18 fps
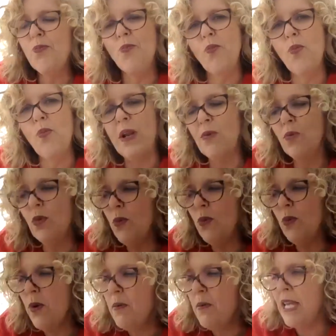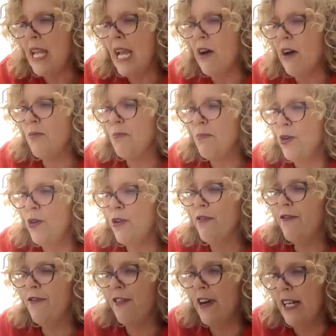when will we be able to move
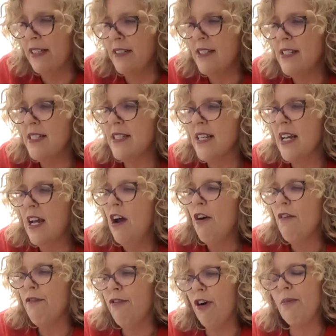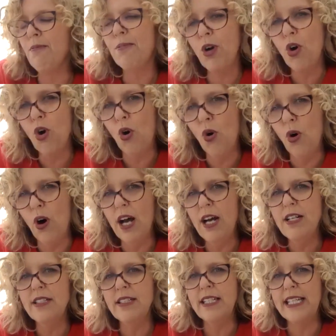funds from
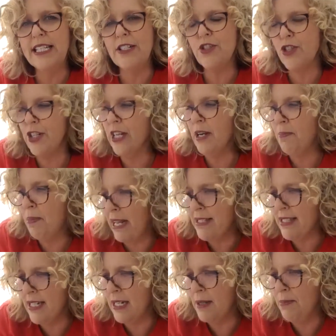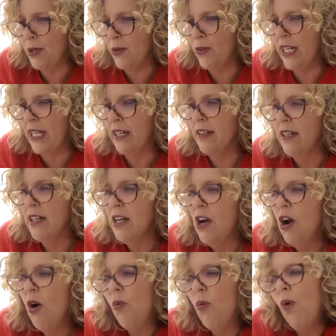core into capacity building?
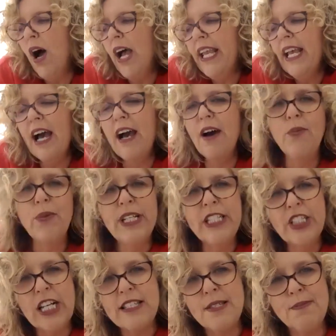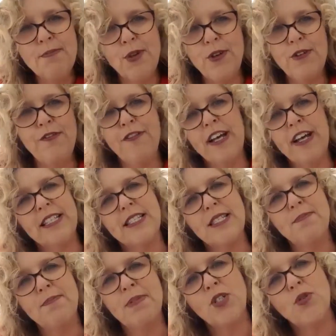Why can't we just move
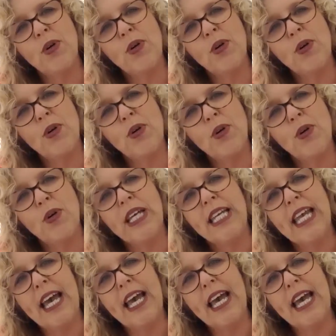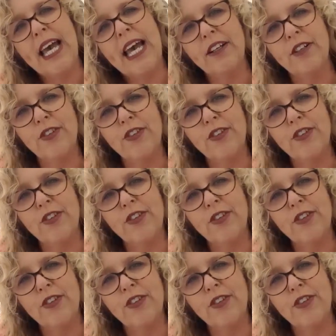funds between categories?